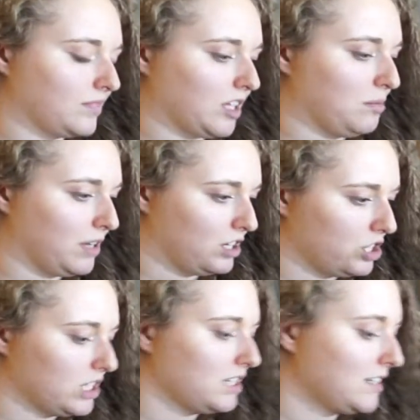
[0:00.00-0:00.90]
I'm
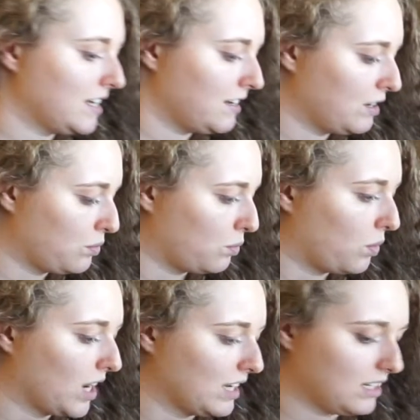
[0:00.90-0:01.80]
interested in
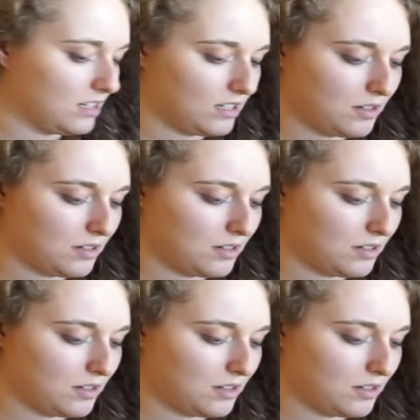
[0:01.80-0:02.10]
what